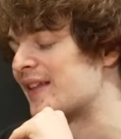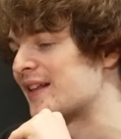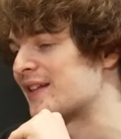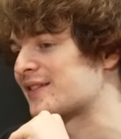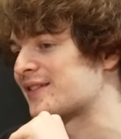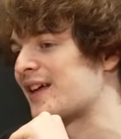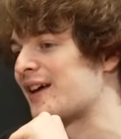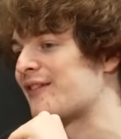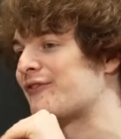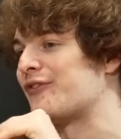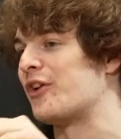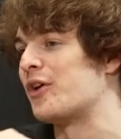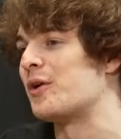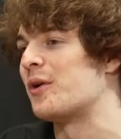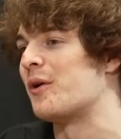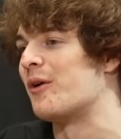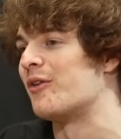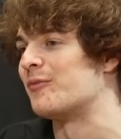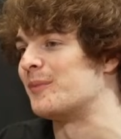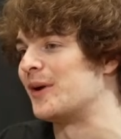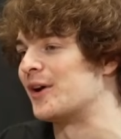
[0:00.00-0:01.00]
that's that
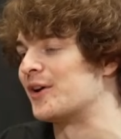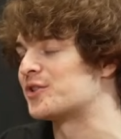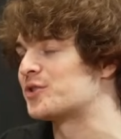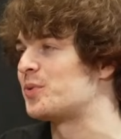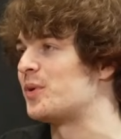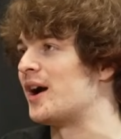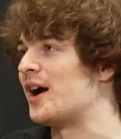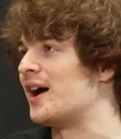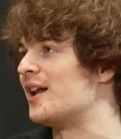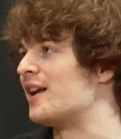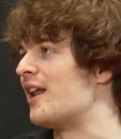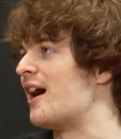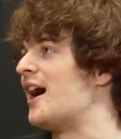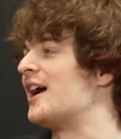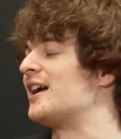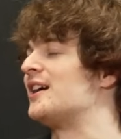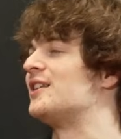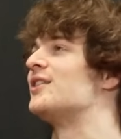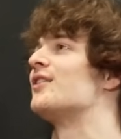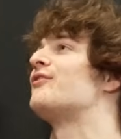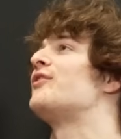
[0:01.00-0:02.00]
photo of me on Twitter
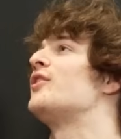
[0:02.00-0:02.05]
lying in the